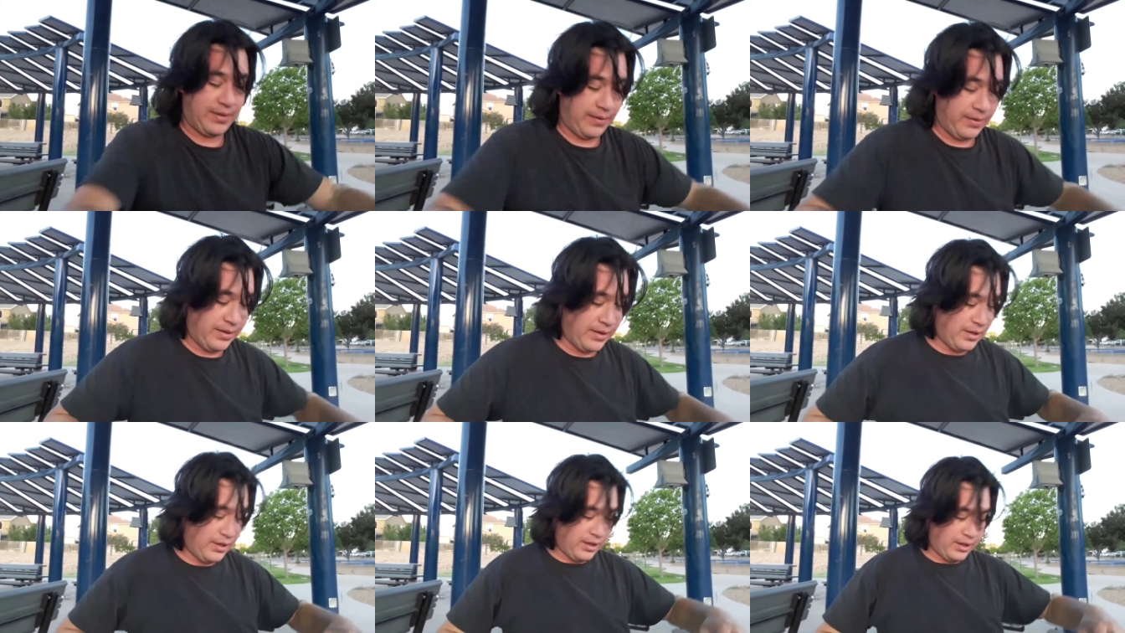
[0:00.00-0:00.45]

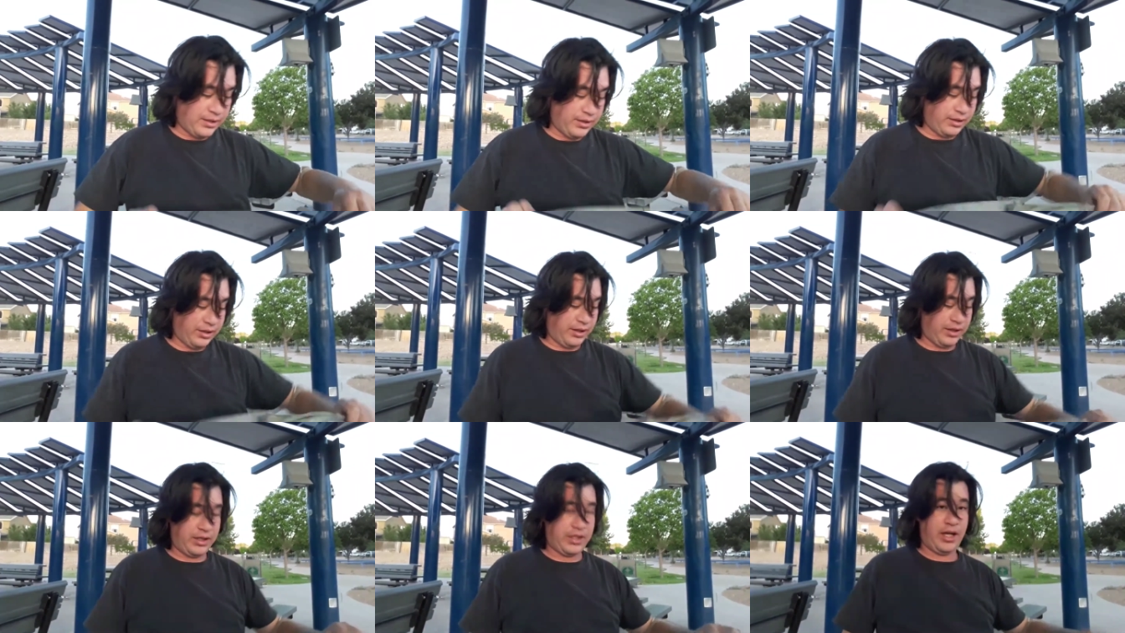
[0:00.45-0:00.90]
And
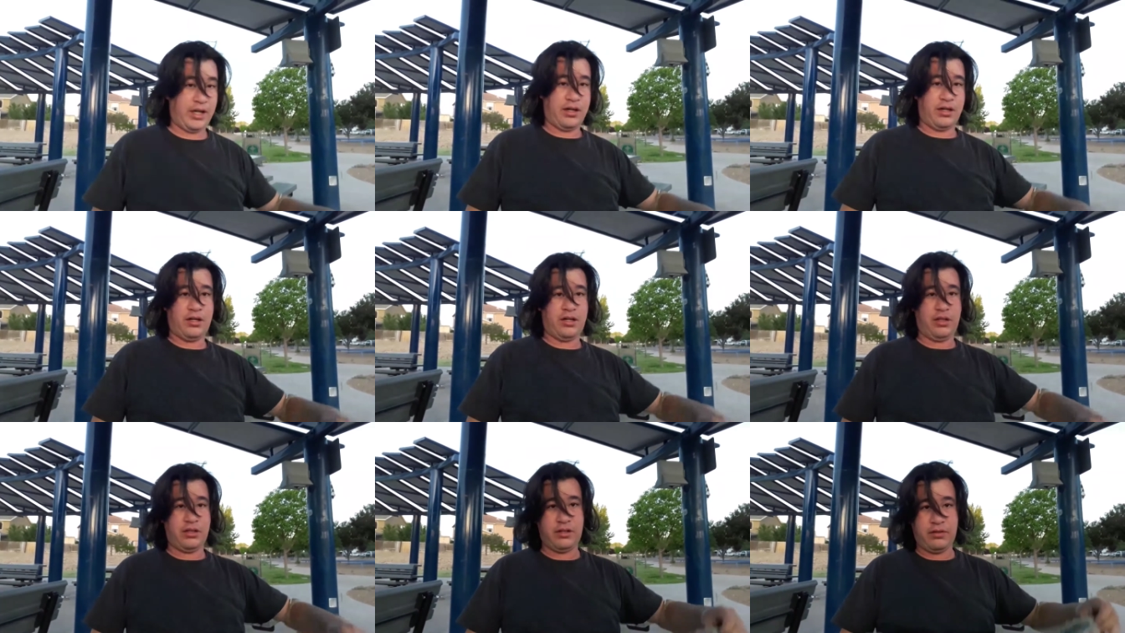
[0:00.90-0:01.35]
you're gonna get
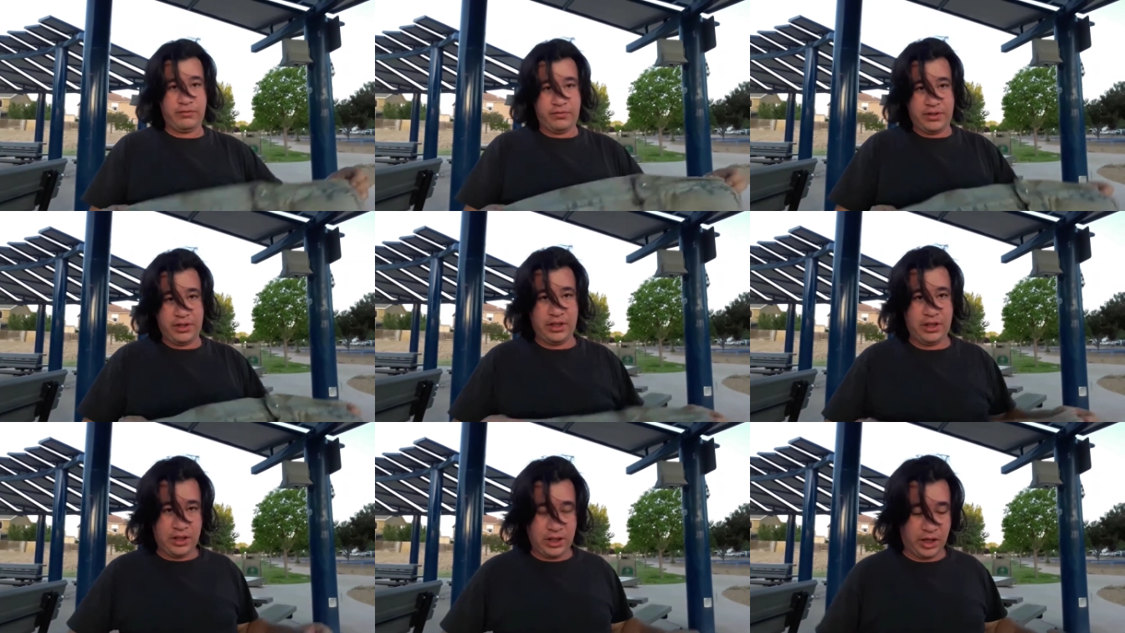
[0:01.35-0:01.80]
all of
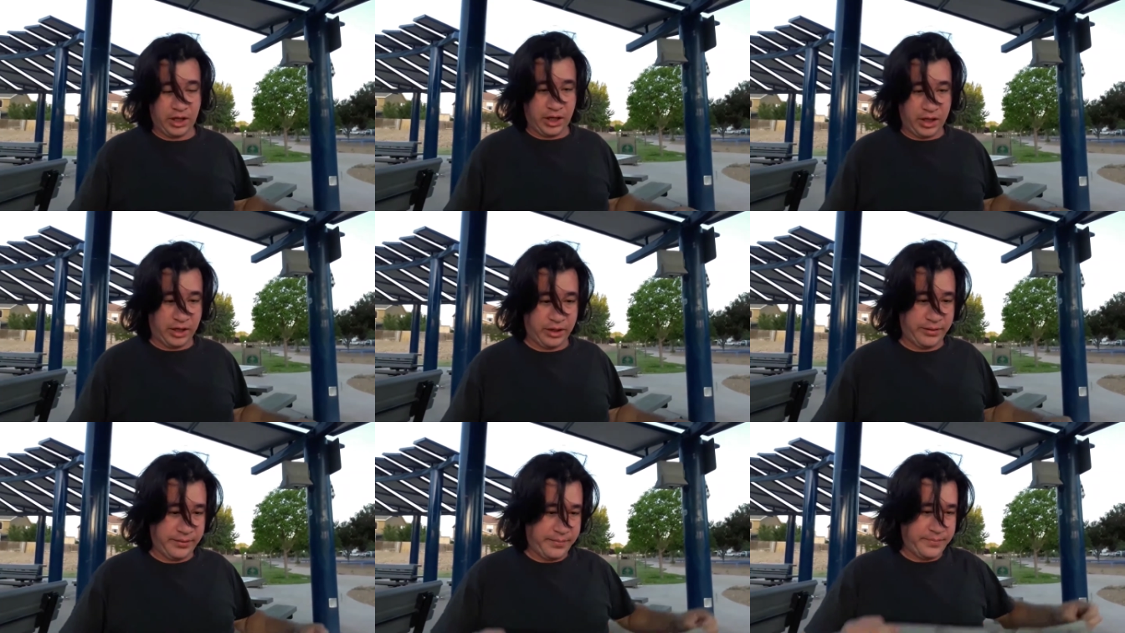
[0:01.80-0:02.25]
the
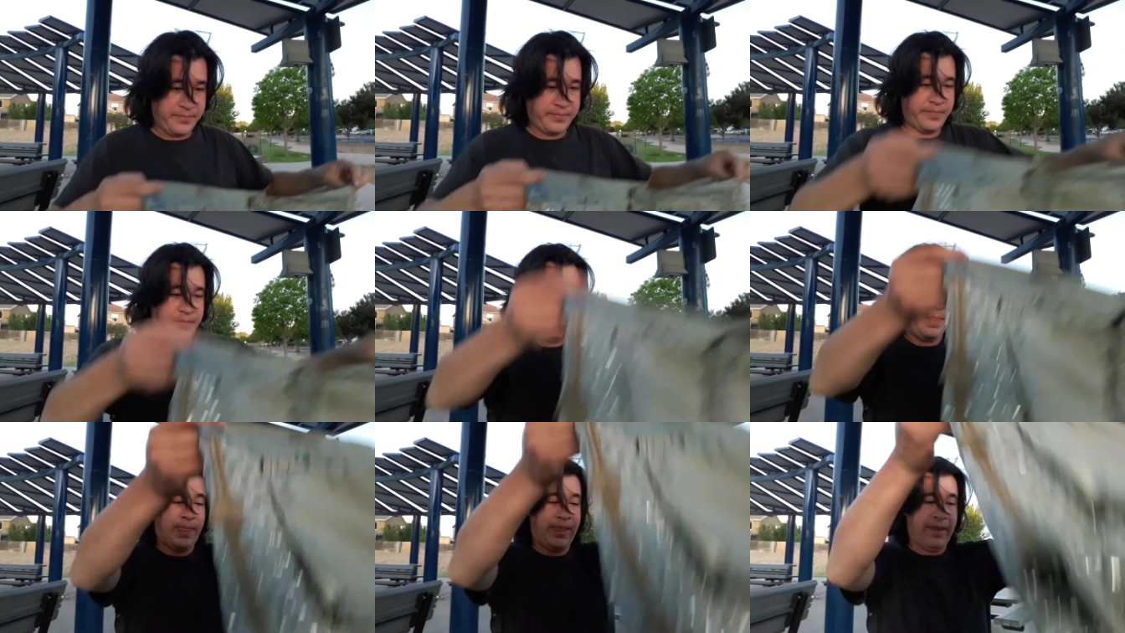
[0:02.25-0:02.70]
uh,
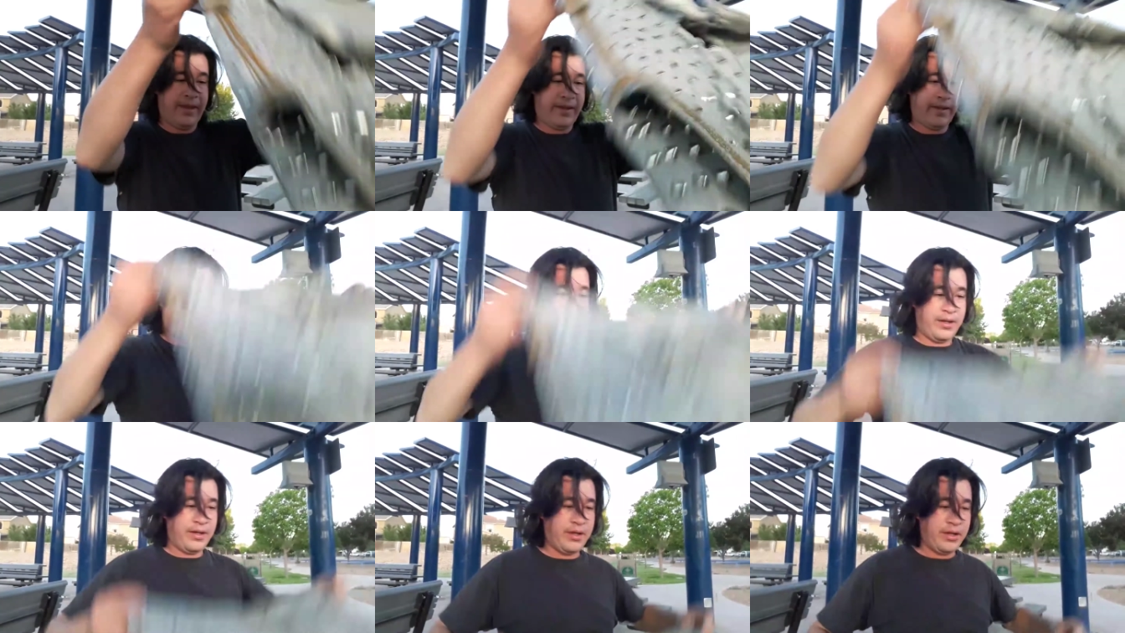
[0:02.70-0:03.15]

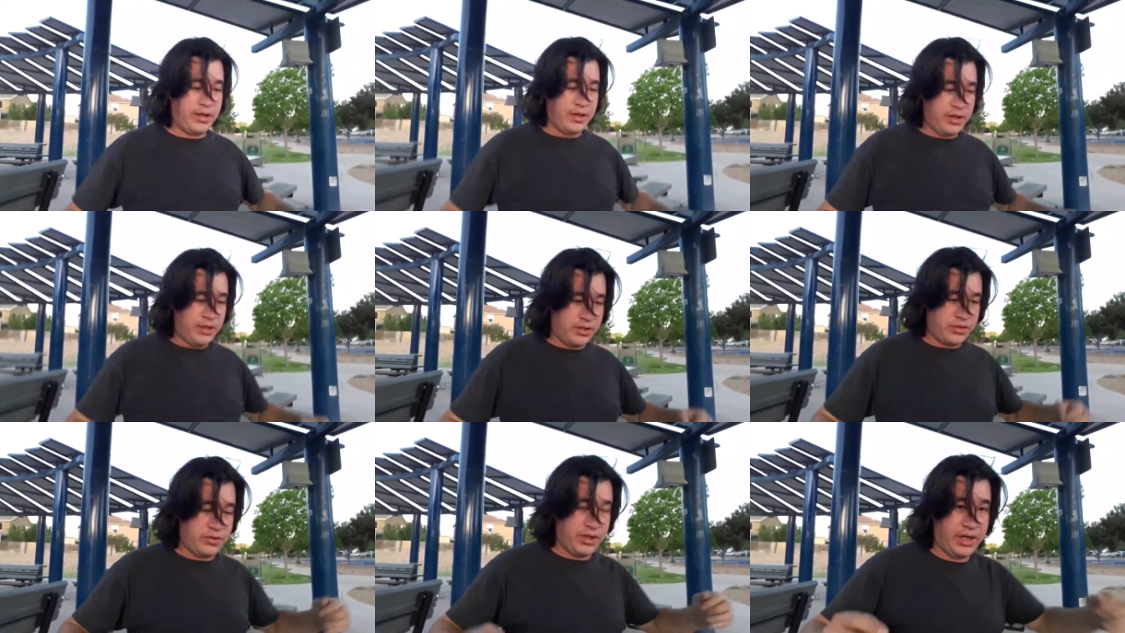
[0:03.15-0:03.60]

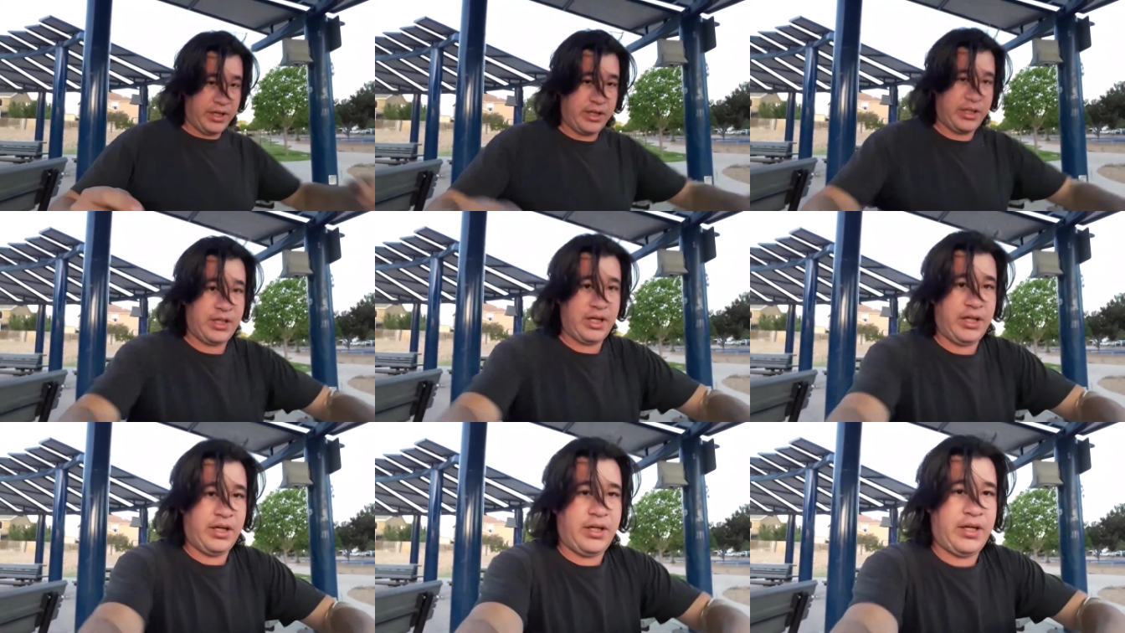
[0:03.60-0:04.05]
Try
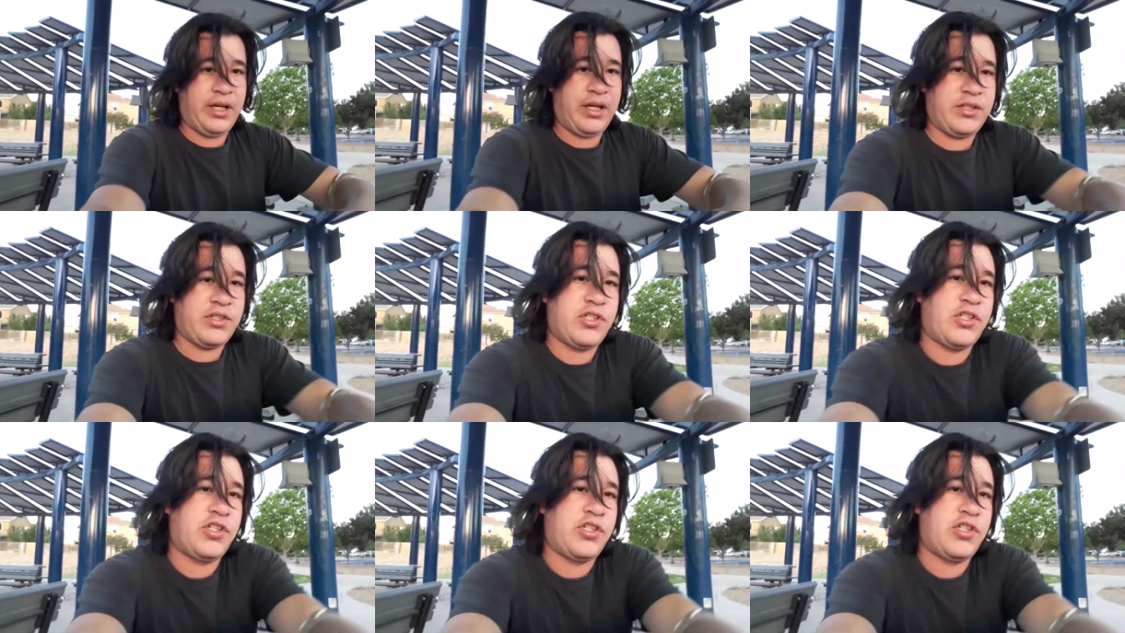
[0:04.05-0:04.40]
and get it as